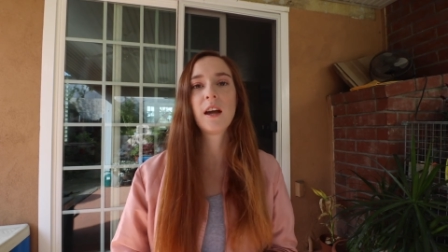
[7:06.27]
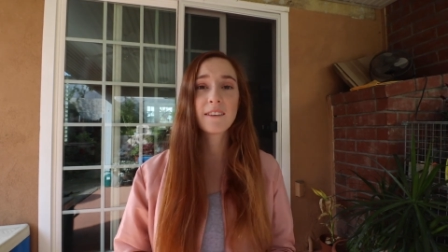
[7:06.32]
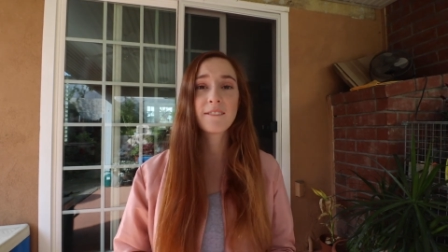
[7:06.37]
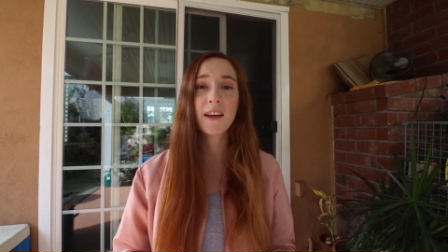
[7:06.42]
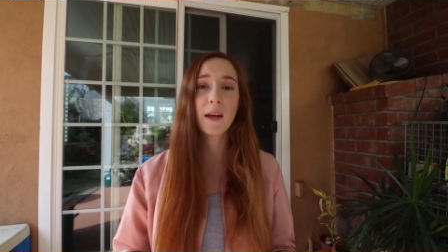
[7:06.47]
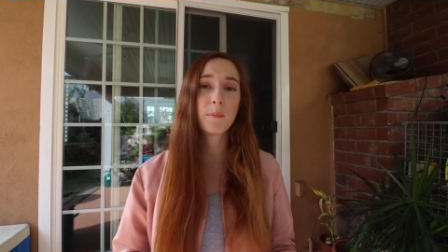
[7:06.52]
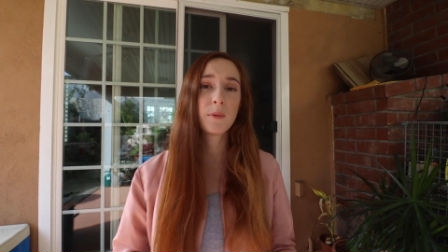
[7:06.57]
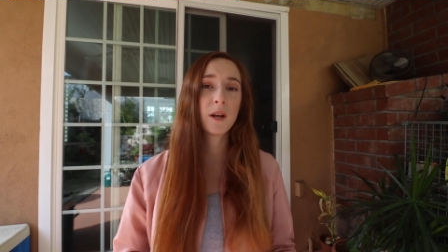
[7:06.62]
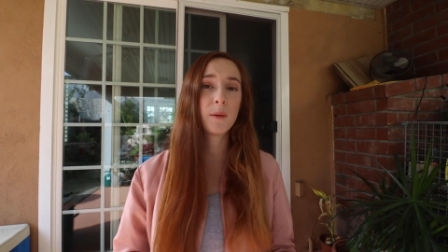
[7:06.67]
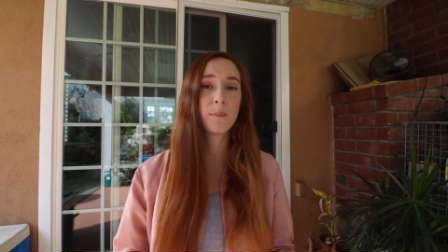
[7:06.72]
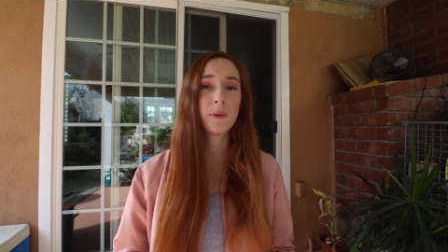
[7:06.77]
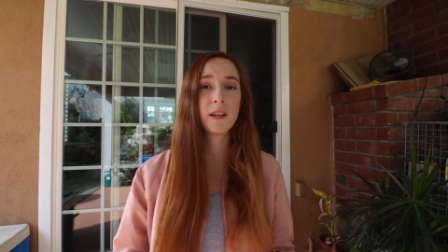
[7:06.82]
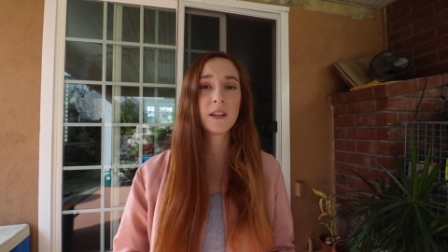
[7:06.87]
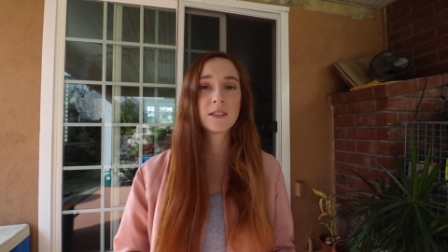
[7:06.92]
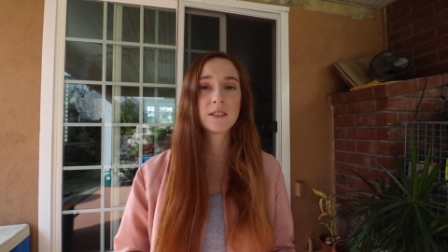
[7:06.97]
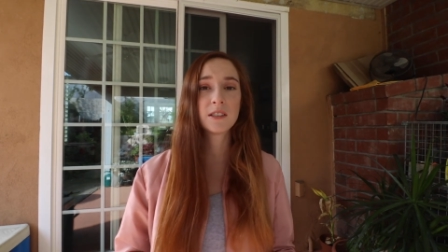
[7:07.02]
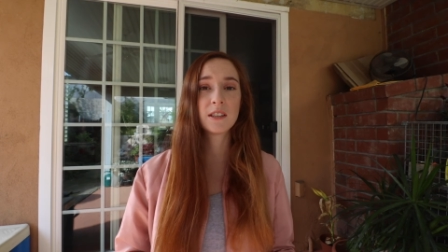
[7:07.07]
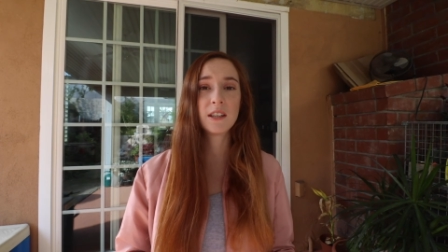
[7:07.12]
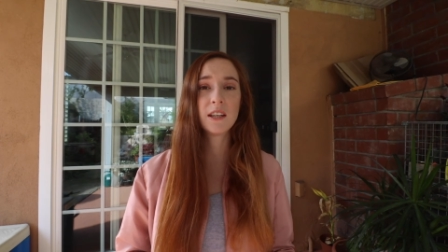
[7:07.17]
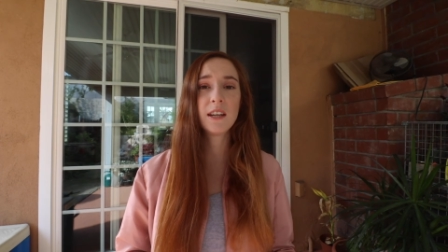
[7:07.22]
If I'm in a big
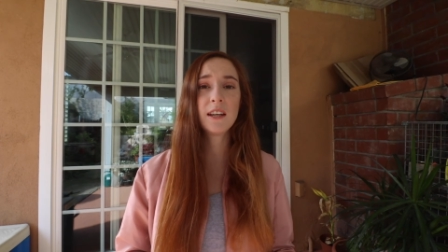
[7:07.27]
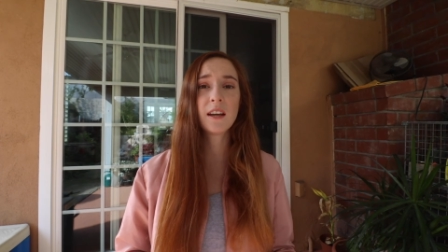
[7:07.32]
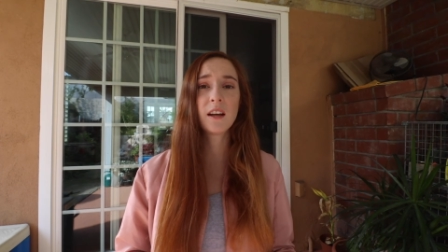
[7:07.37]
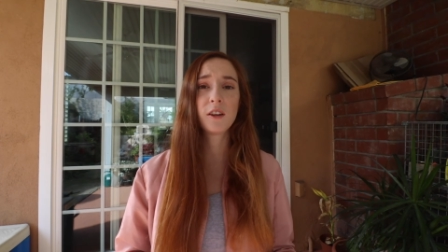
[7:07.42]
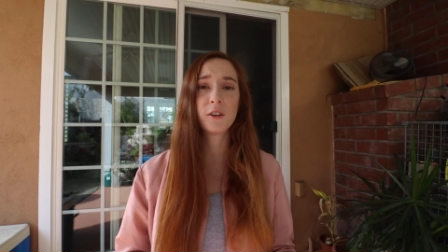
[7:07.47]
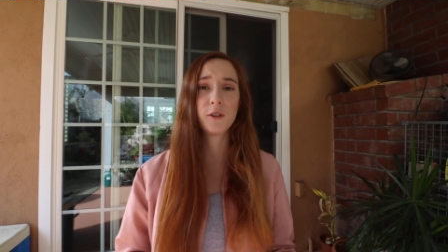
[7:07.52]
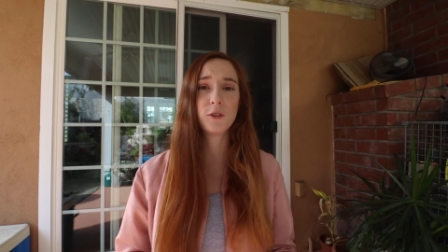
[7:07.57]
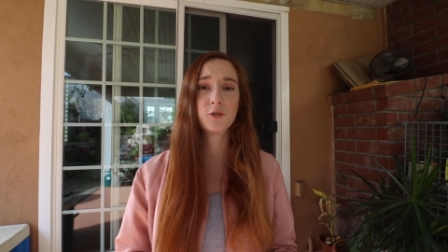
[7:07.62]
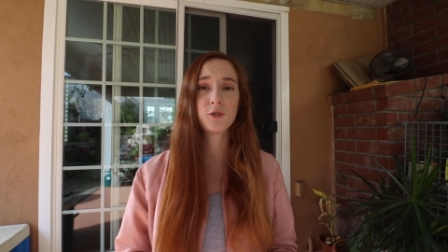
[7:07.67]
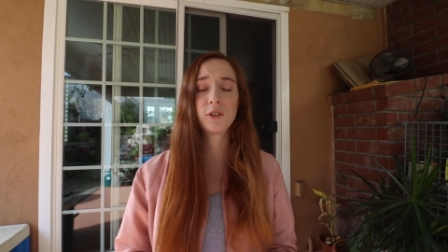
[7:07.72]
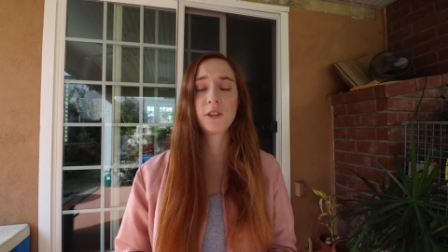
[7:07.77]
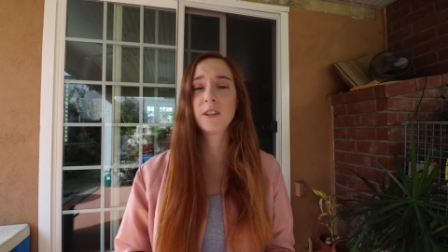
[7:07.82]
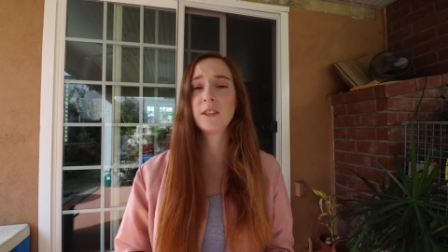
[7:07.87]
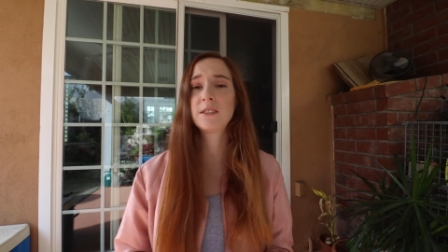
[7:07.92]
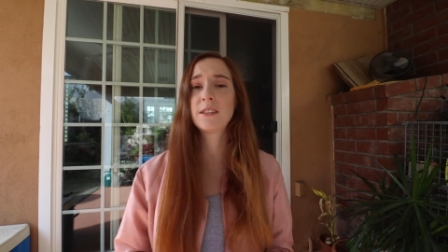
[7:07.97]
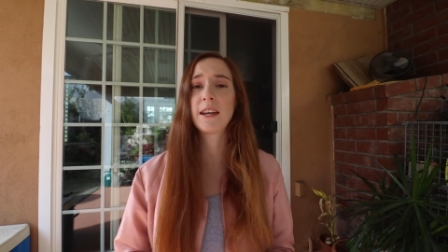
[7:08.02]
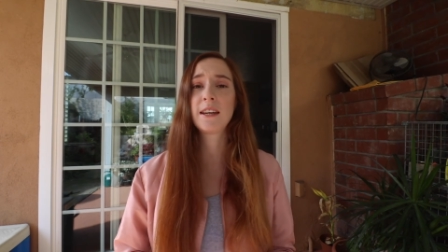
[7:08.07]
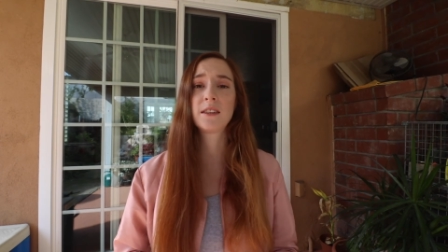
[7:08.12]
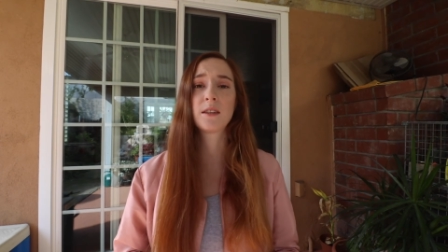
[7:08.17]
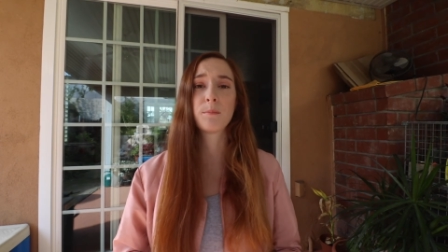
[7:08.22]
city, I'll usually
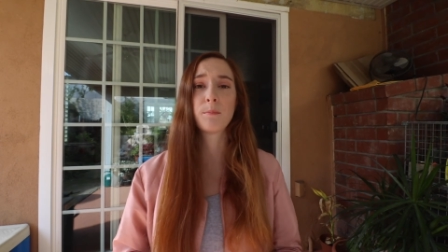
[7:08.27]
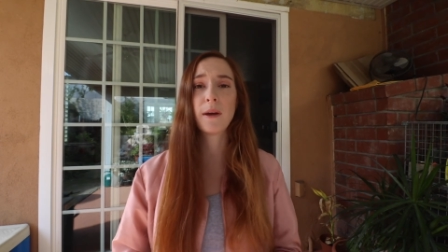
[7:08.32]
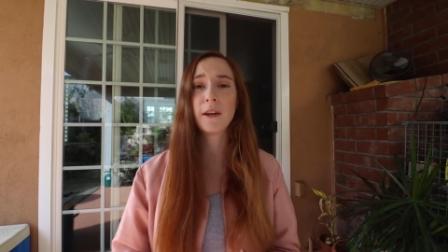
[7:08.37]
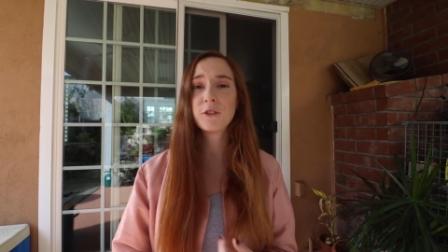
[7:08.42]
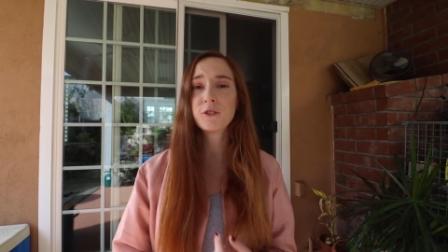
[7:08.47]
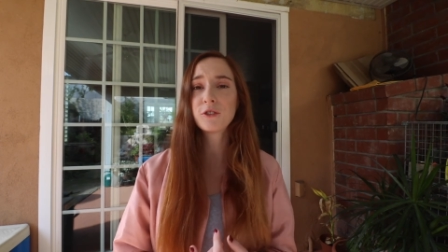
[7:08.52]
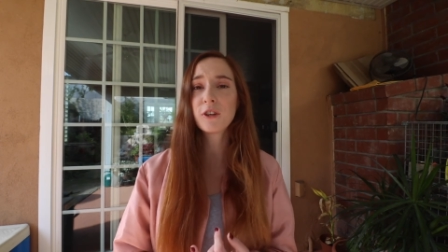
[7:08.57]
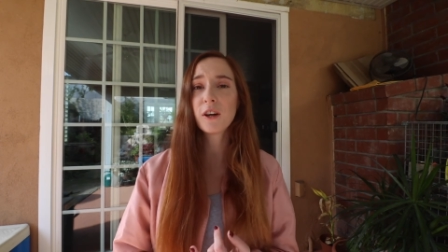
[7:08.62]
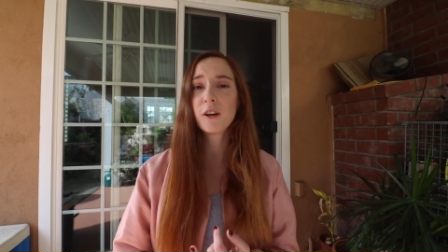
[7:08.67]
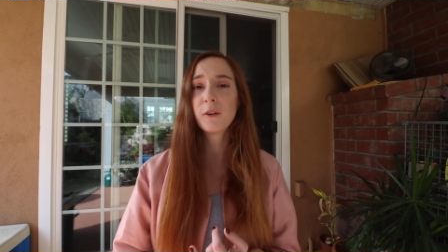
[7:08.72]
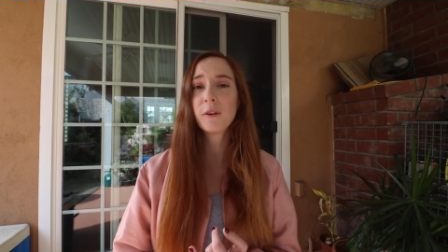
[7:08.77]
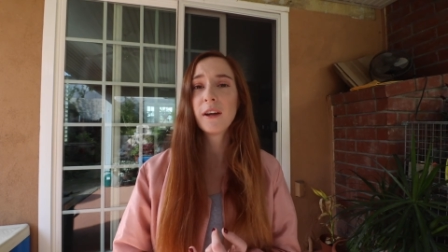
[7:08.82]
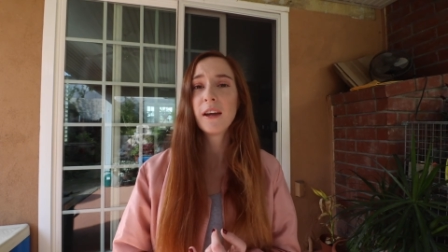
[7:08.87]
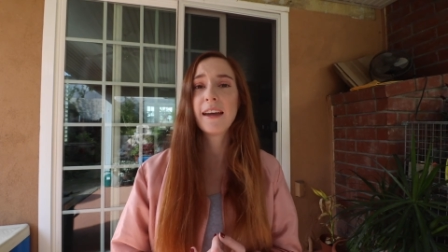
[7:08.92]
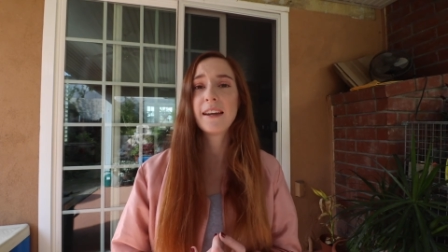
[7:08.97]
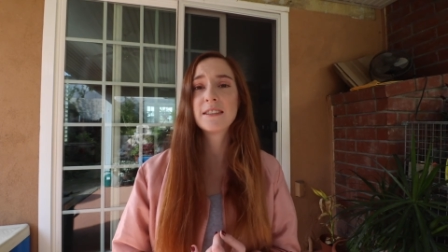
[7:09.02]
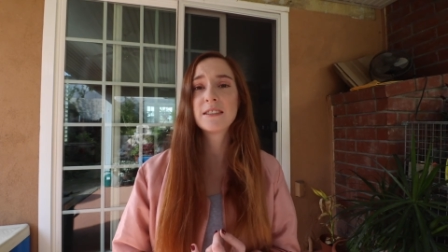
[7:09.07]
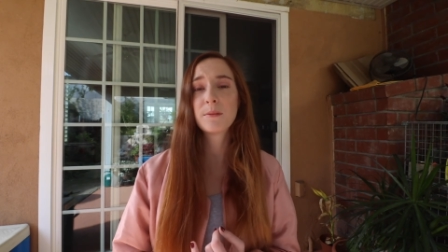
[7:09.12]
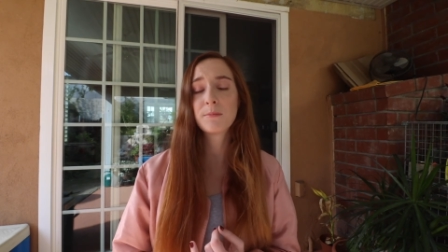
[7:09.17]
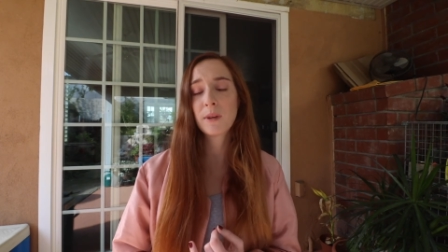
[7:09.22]
take the metro,
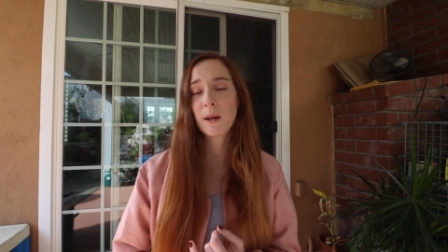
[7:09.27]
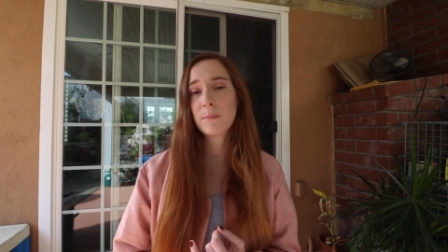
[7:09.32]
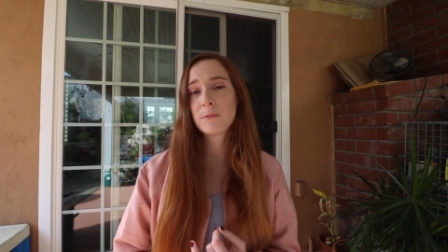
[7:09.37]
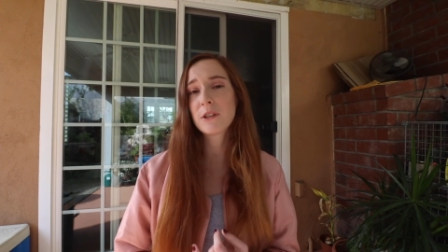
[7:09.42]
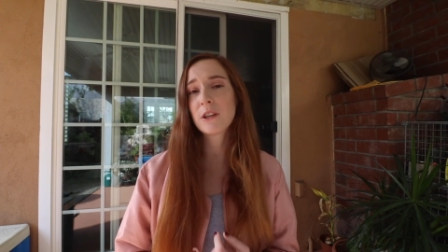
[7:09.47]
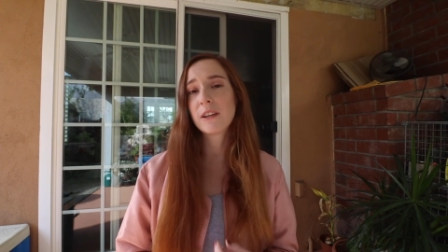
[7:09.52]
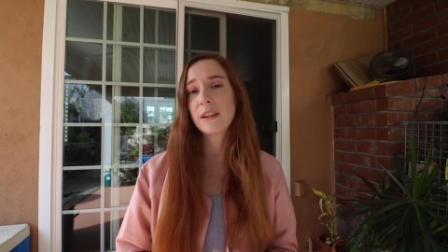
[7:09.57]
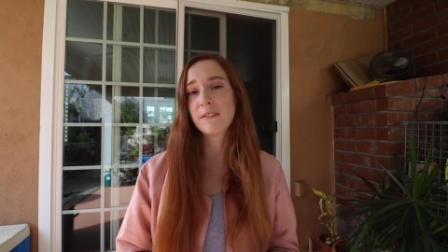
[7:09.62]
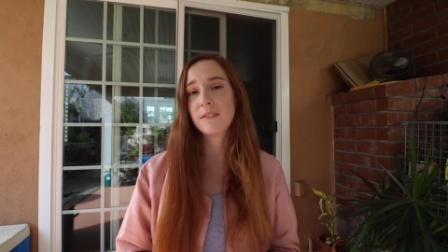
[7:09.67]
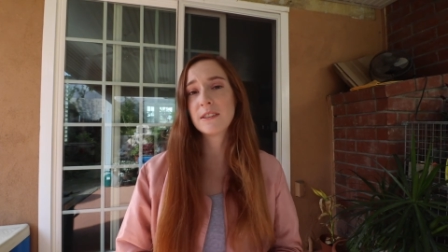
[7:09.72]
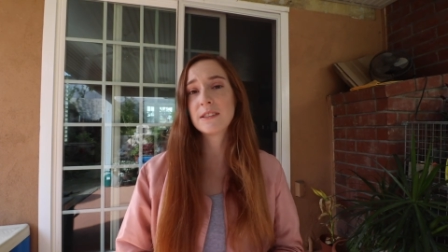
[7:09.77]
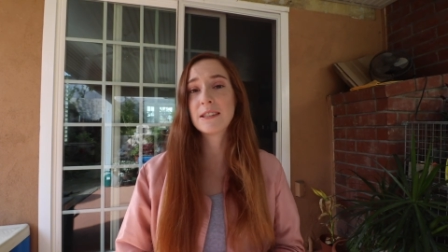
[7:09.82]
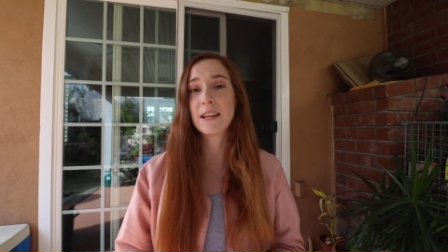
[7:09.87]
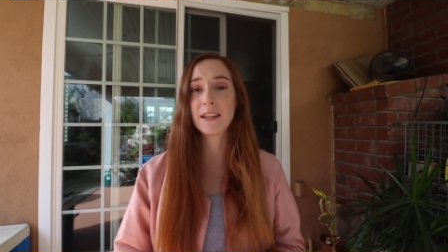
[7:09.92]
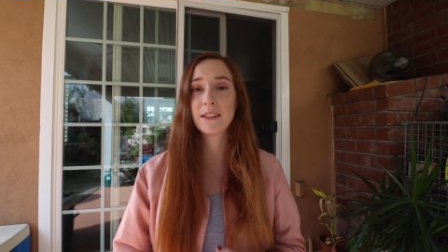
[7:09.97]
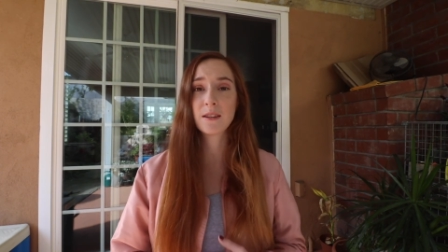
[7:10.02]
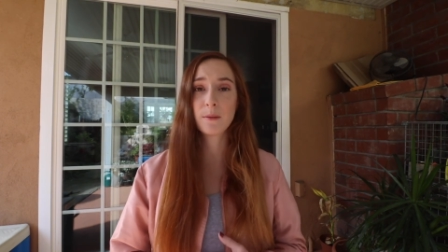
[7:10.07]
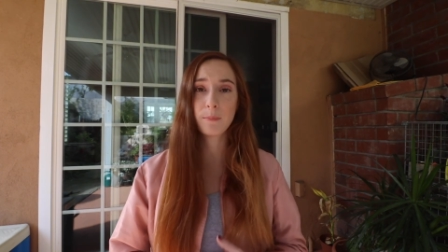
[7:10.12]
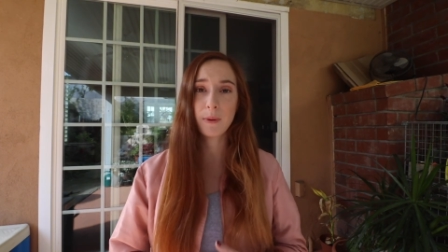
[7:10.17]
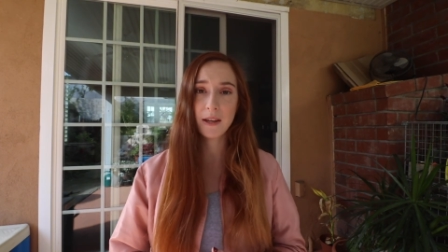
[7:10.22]
and sometimes I'll even
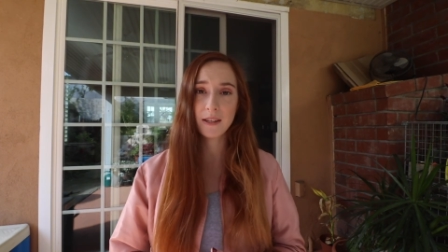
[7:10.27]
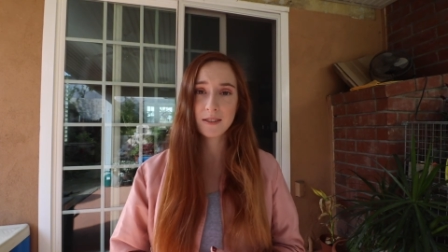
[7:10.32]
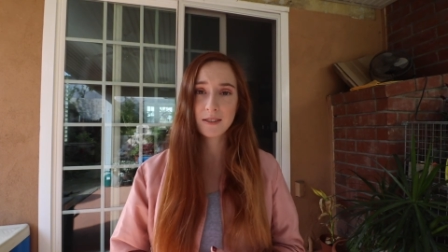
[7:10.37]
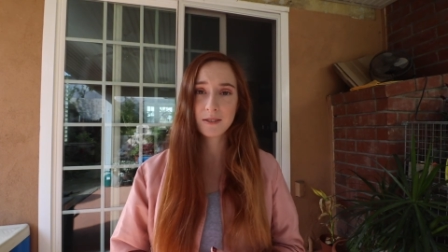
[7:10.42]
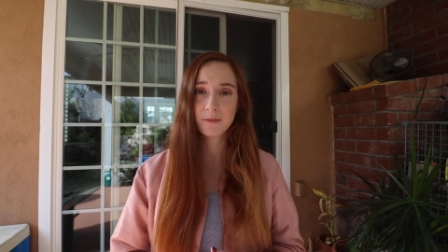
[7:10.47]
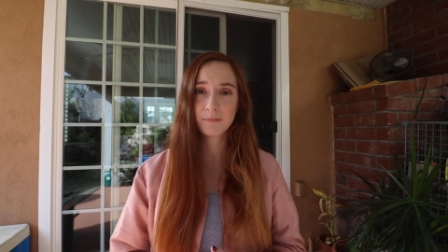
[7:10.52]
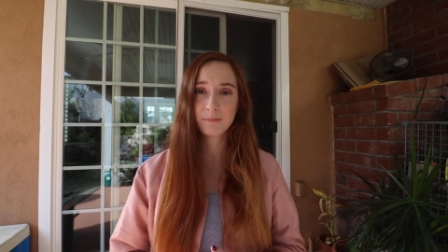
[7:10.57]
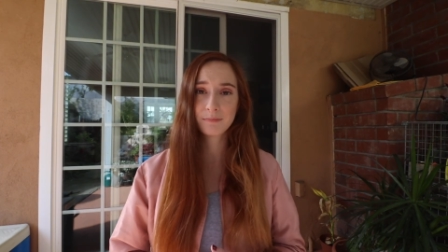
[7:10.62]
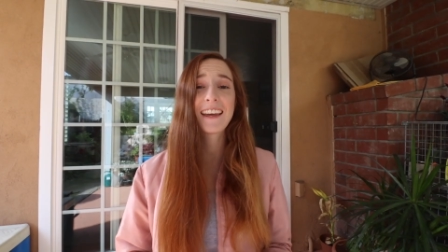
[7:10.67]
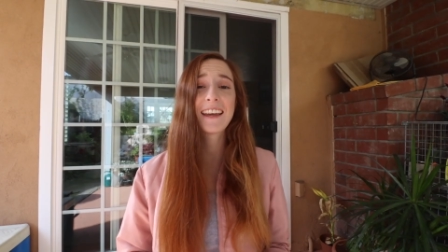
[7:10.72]
take the bus.